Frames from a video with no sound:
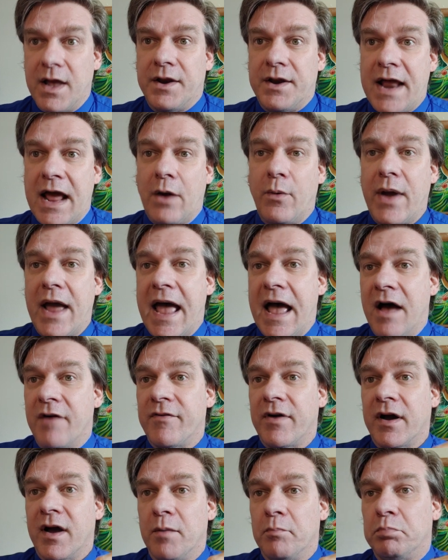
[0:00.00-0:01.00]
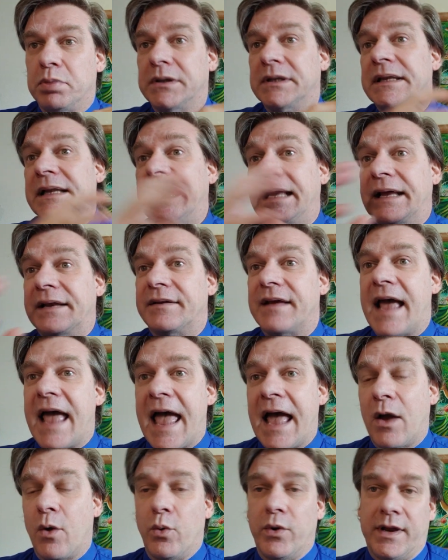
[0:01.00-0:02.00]
now we have a complete
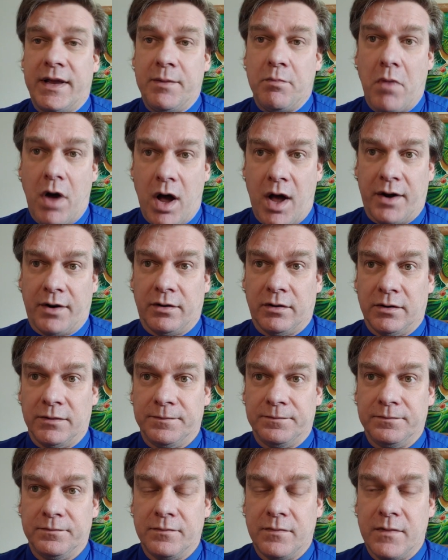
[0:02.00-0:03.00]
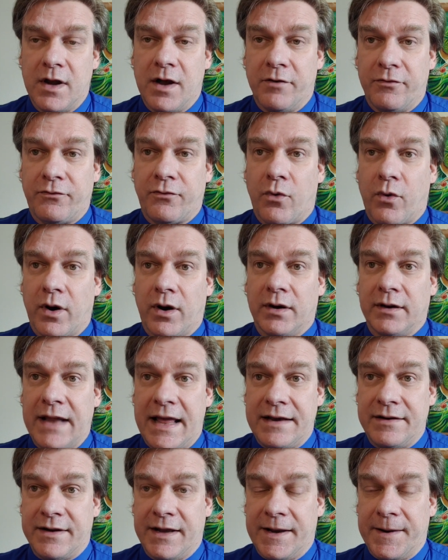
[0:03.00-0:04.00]
equity model for
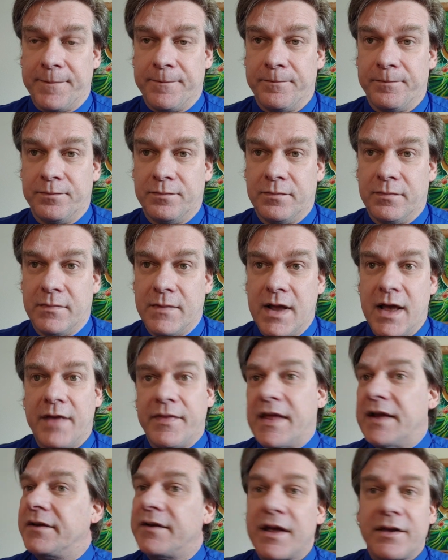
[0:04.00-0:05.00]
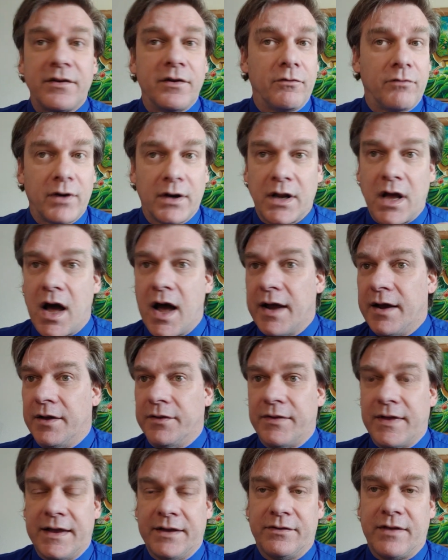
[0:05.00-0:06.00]
lending that doesn't rely
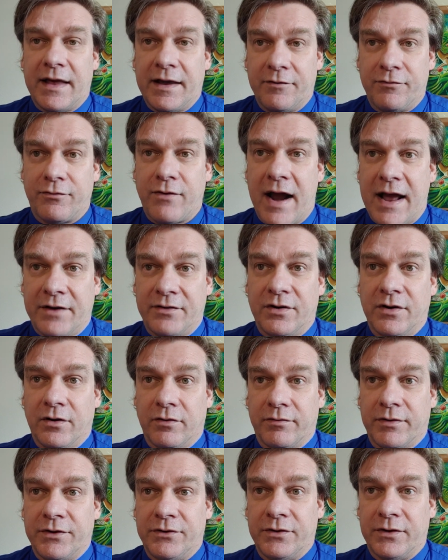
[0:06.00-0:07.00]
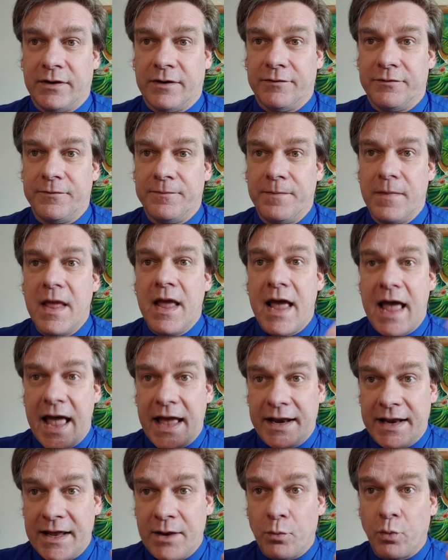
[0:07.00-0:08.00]
on things like fractional reserve.
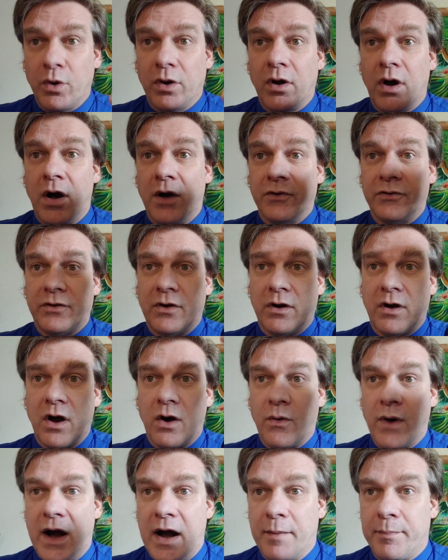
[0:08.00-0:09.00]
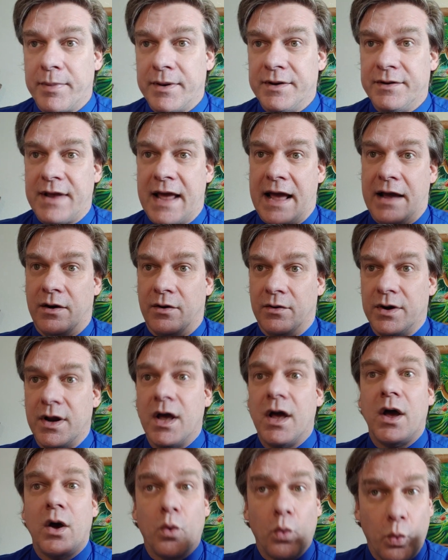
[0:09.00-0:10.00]
And it will also go up and down
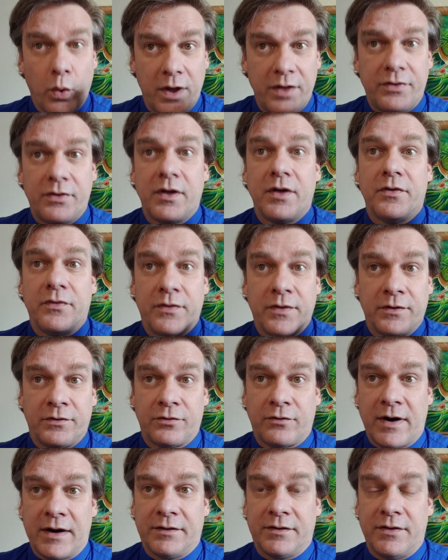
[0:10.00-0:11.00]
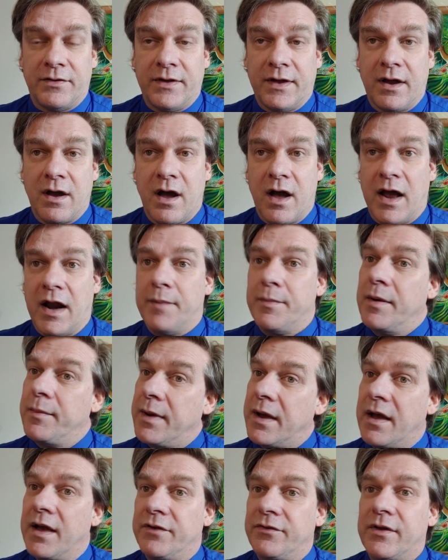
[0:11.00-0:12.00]
with the strength of the economy
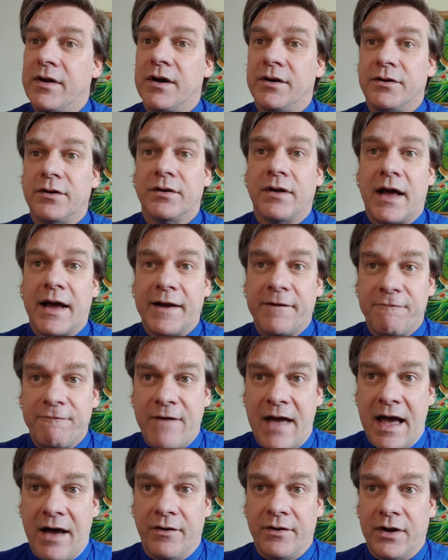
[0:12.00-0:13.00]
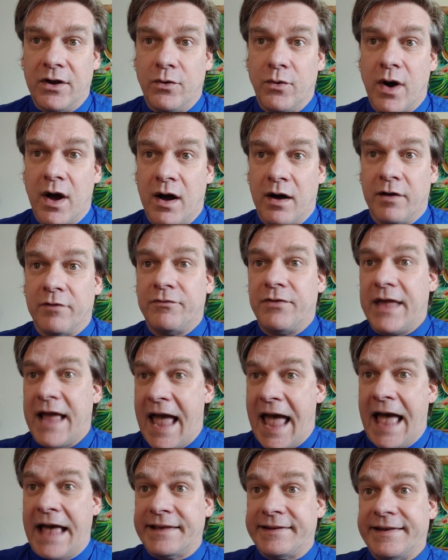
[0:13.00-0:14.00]
because the underlying value of
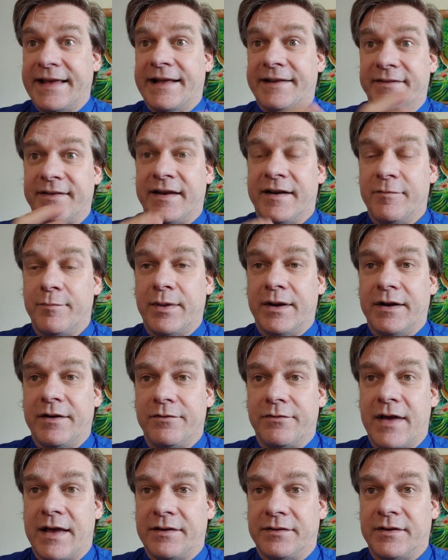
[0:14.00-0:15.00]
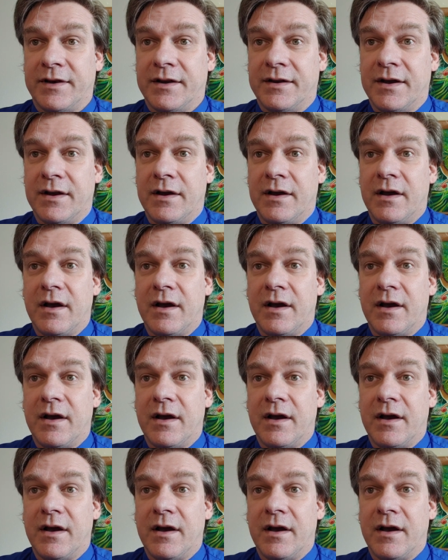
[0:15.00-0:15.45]
the assets that have been invested